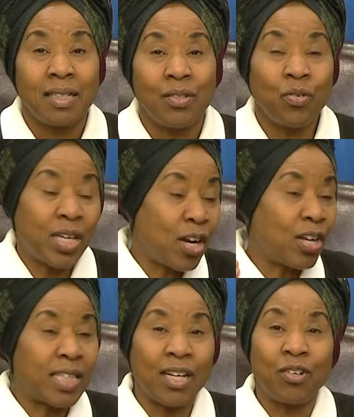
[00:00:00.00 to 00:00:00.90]
you
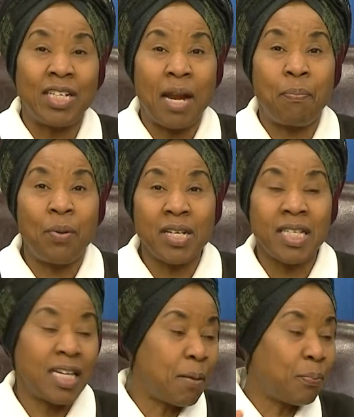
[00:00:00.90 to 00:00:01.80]
cannot take a dead
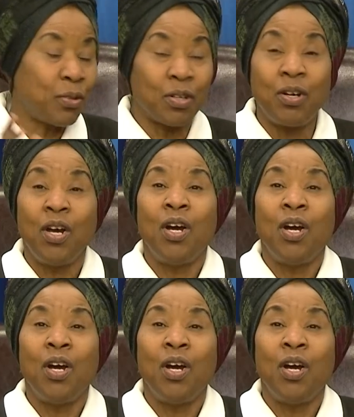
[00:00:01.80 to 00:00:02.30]
person and put a,